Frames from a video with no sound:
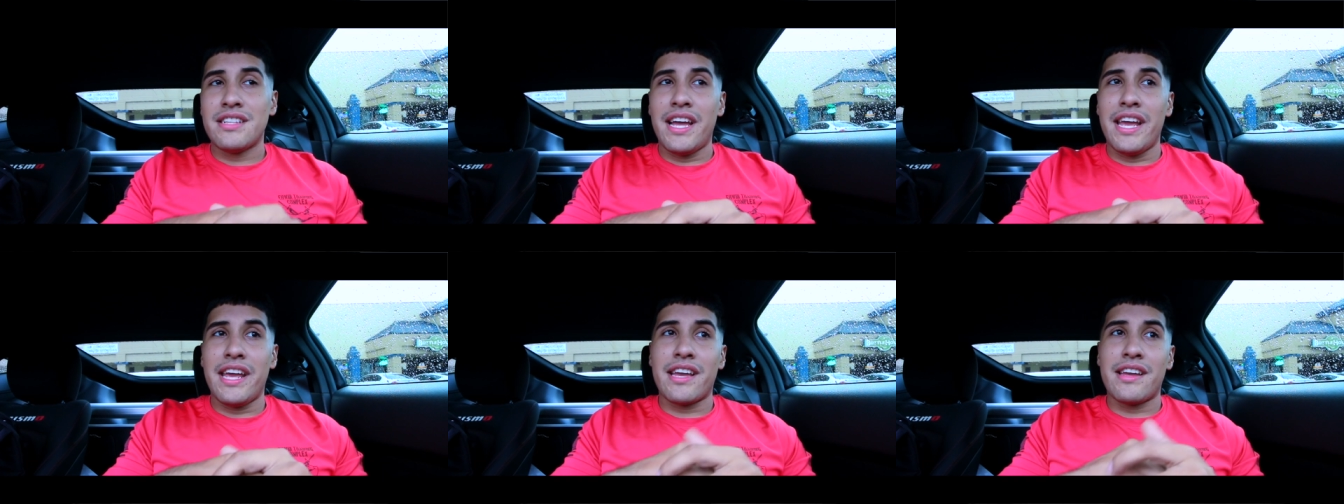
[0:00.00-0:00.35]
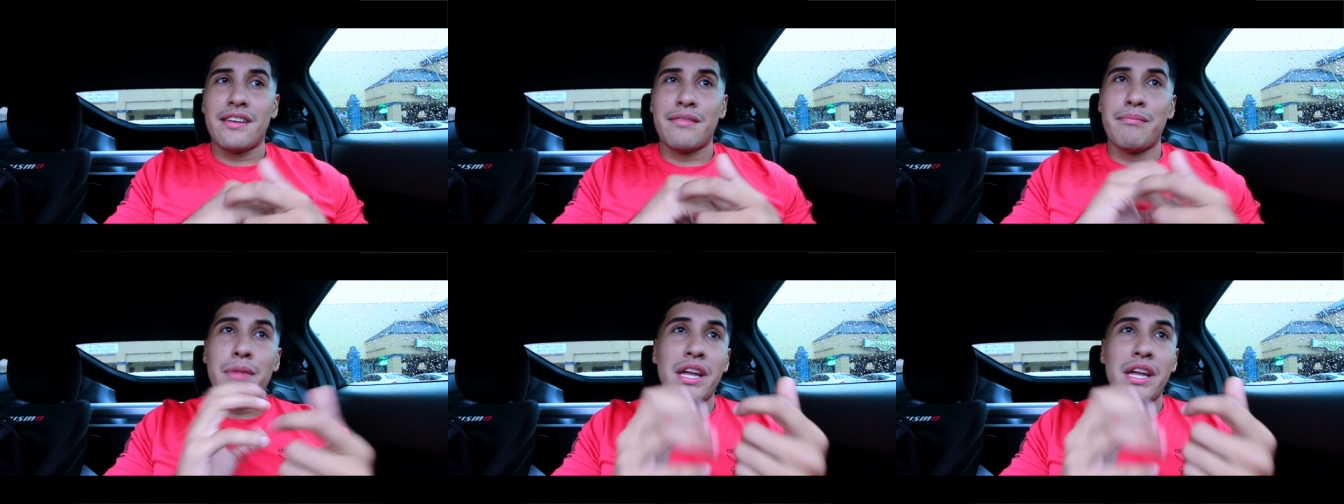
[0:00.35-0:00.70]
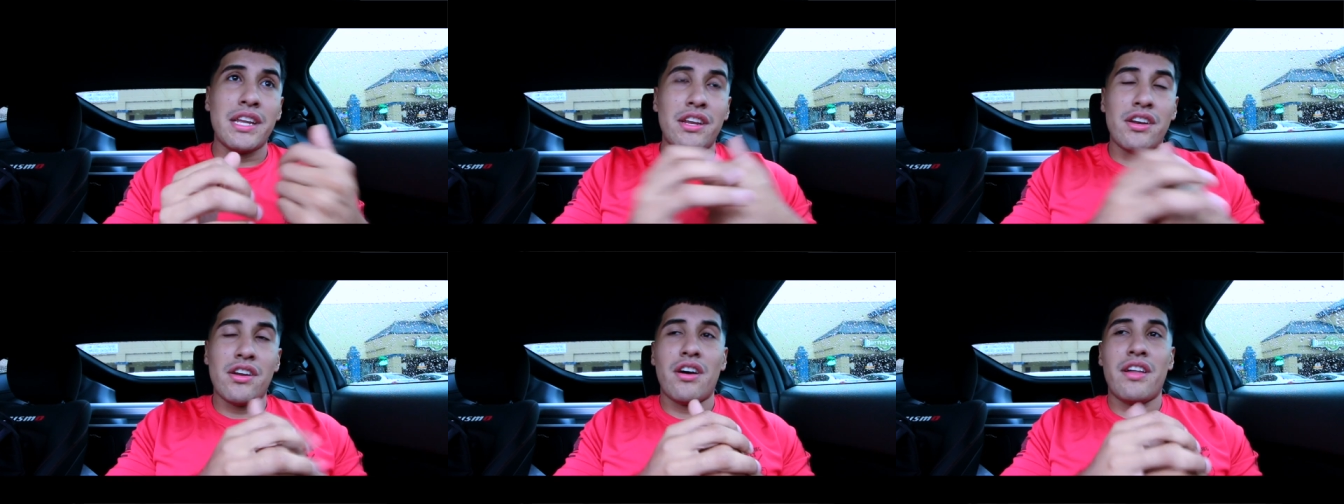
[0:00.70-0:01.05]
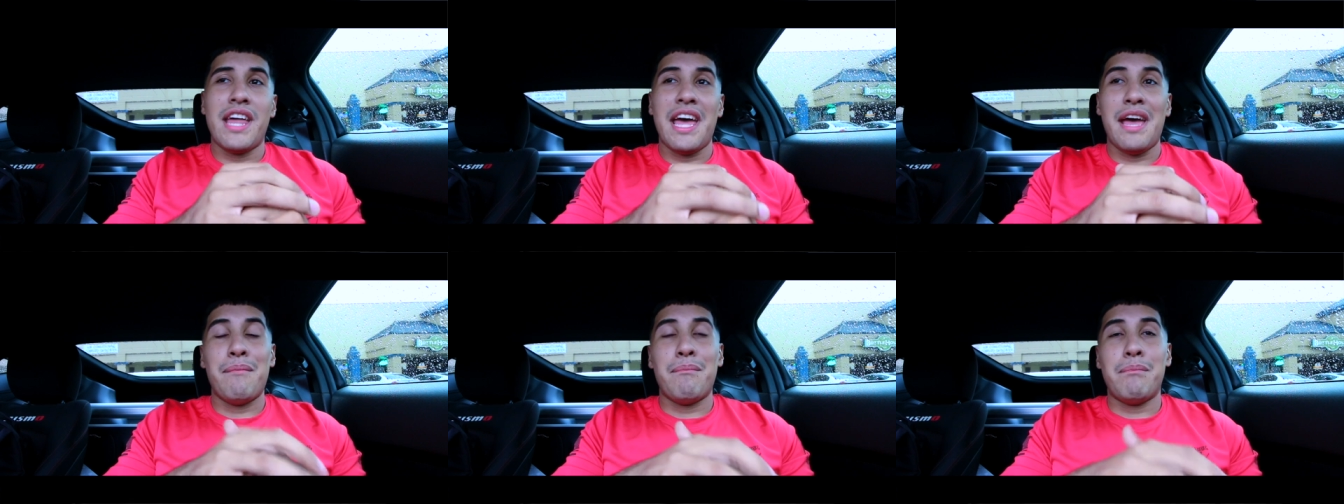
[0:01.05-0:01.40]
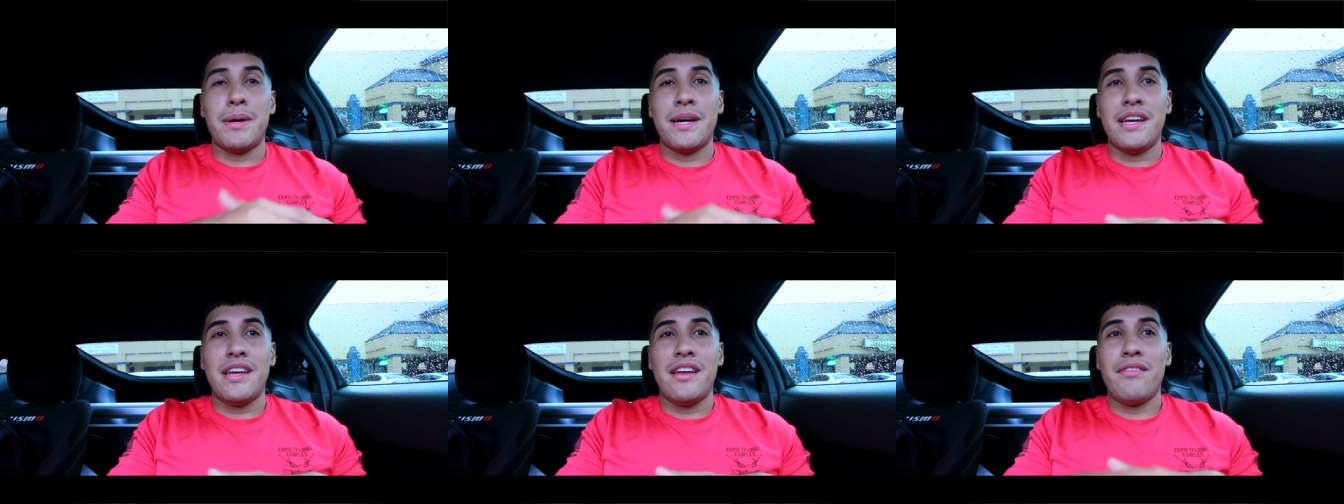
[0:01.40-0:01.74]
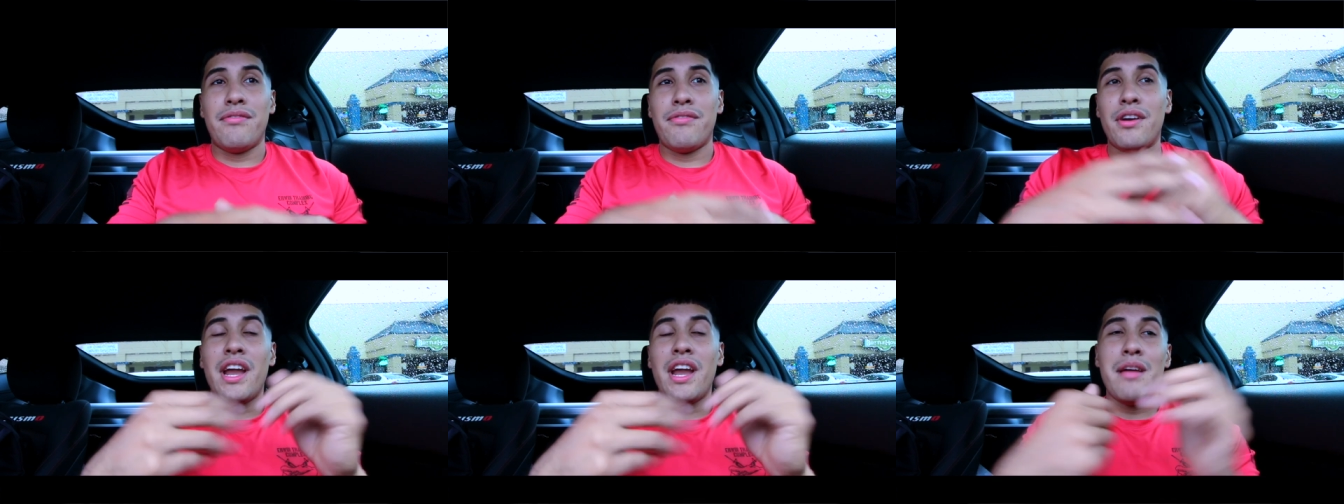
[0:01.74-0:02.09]
like money and all that, but
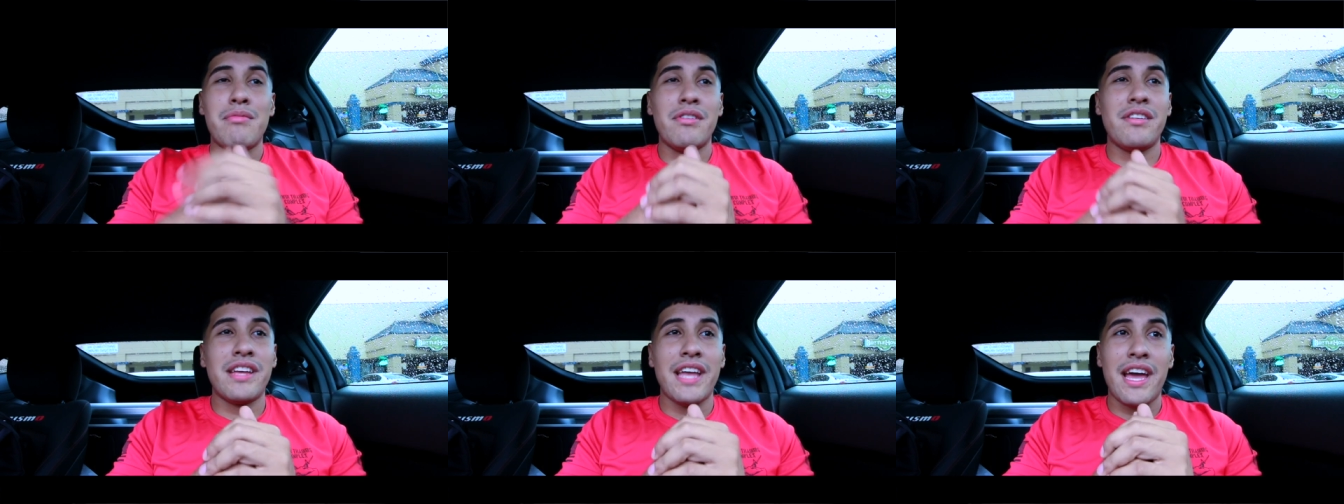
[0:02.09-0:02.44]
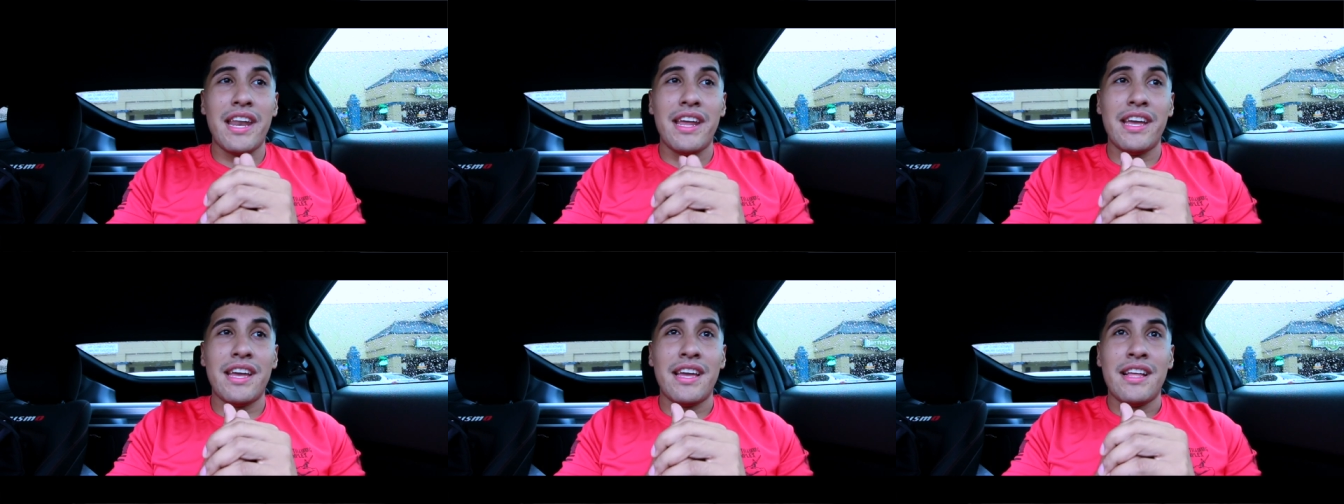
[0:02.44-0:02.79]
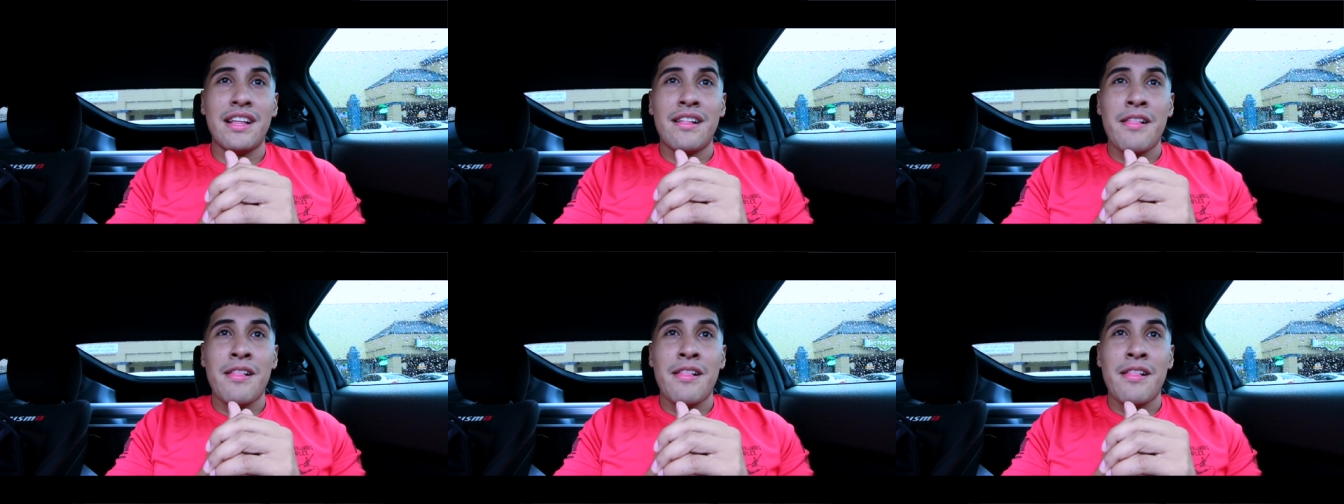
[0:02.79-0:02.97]
if you're able to get it,